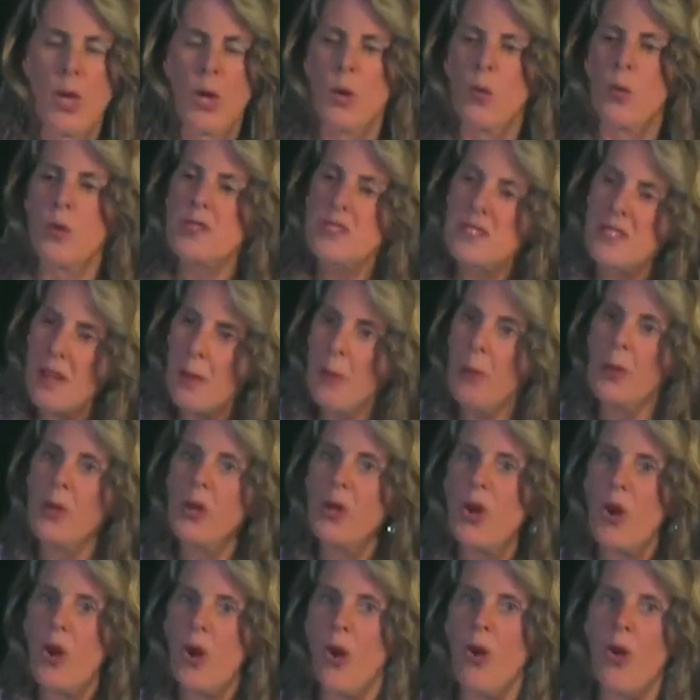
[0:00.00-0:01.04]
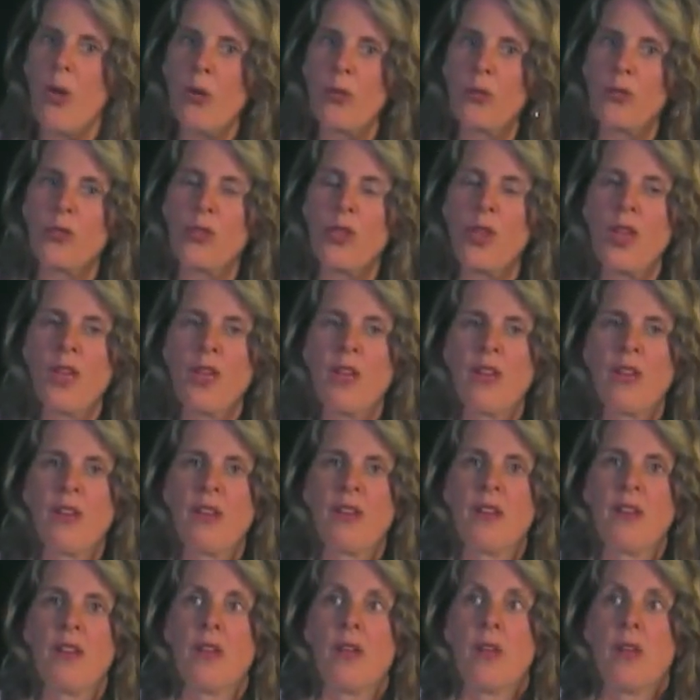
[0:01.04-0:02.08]
when someone calls
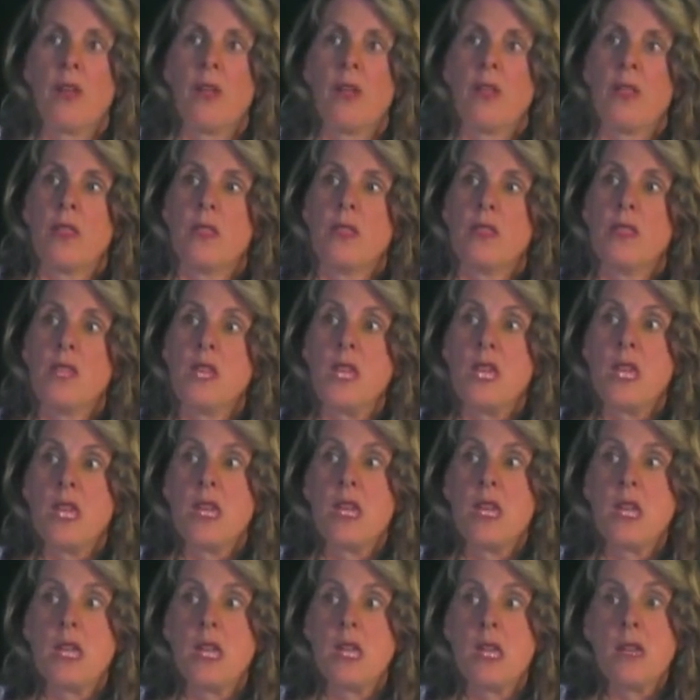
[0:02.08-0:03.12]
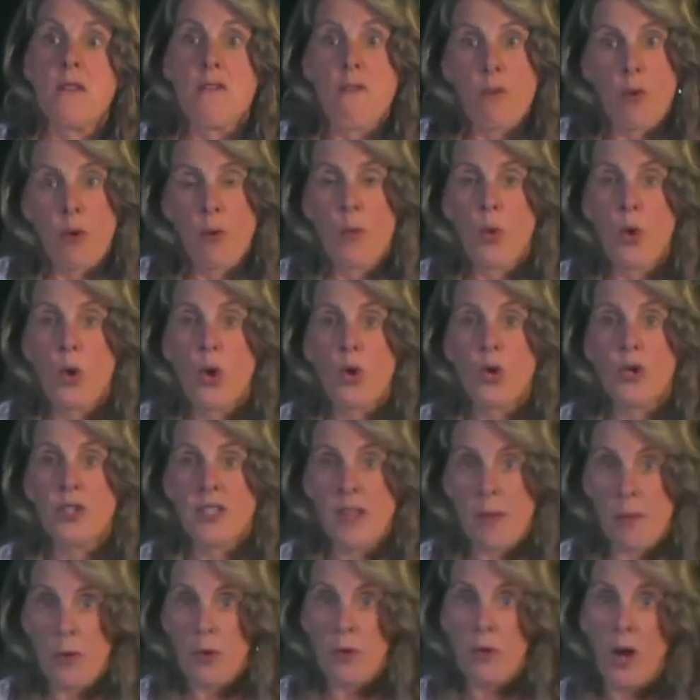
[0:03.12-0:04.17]
the former
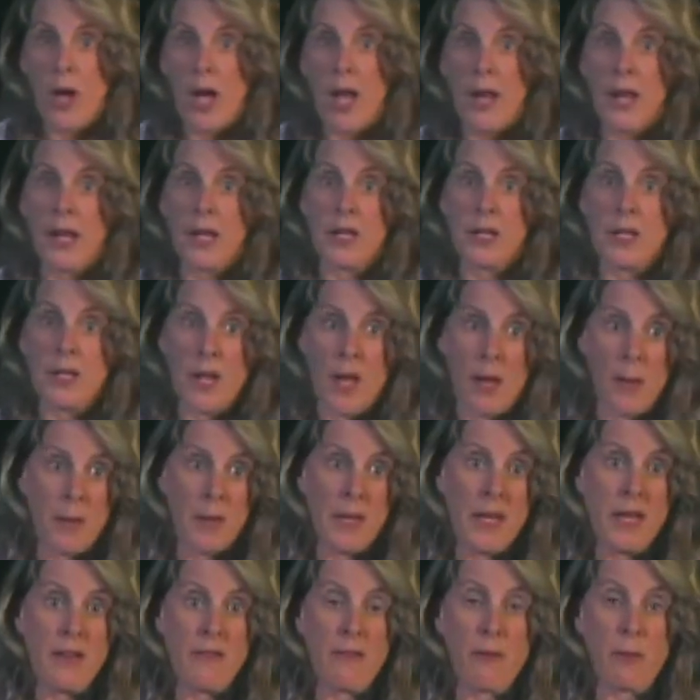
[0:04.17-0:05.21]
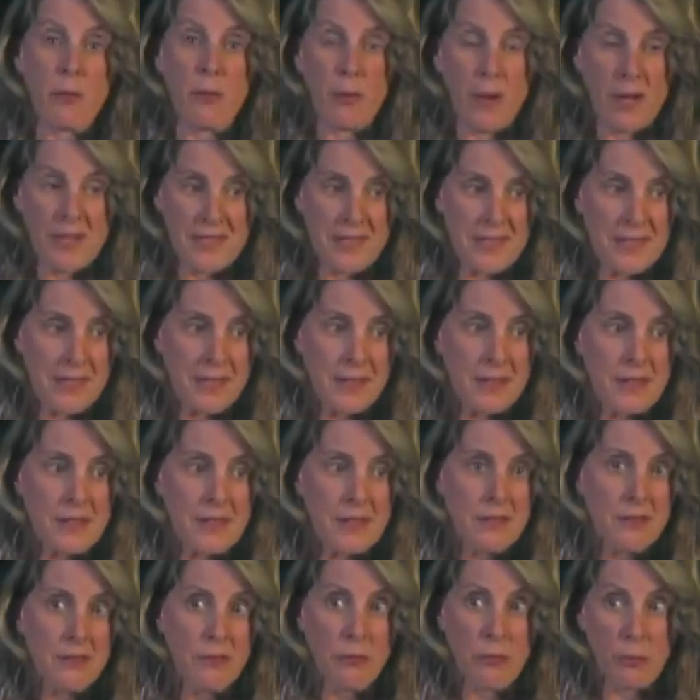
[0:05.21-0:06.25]
Democratic nominee for president
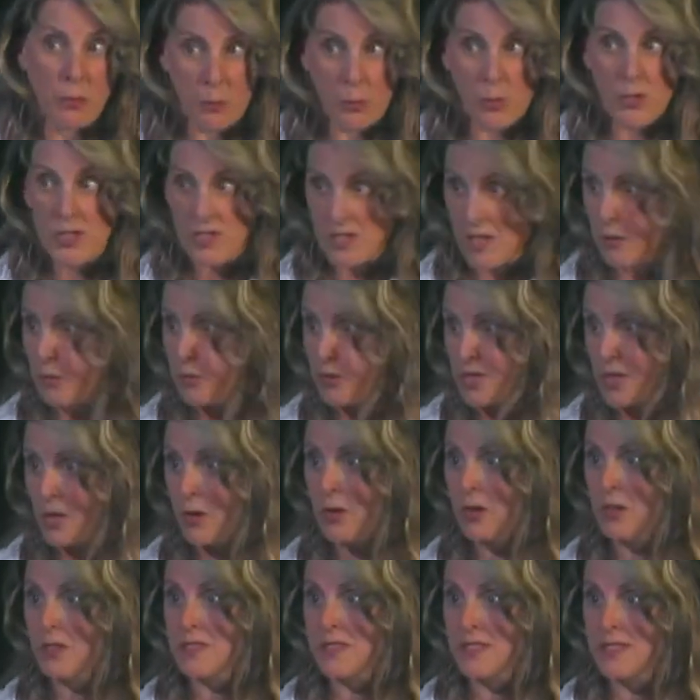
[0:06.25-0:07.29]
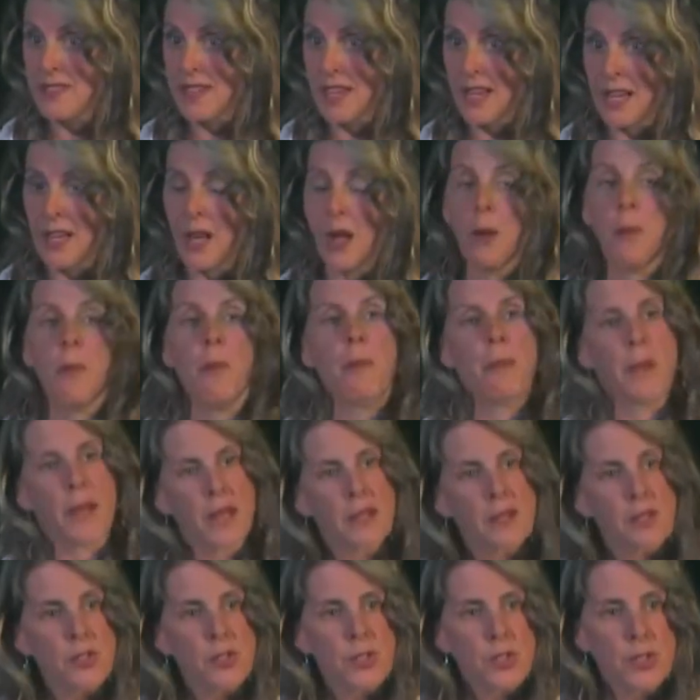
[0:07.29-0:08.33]
former Secretary of State a
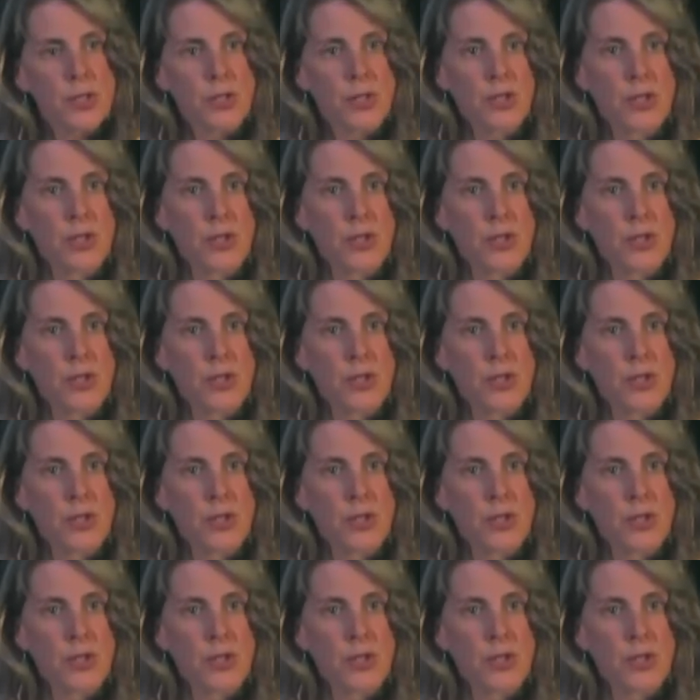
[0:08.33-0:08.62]
bitch.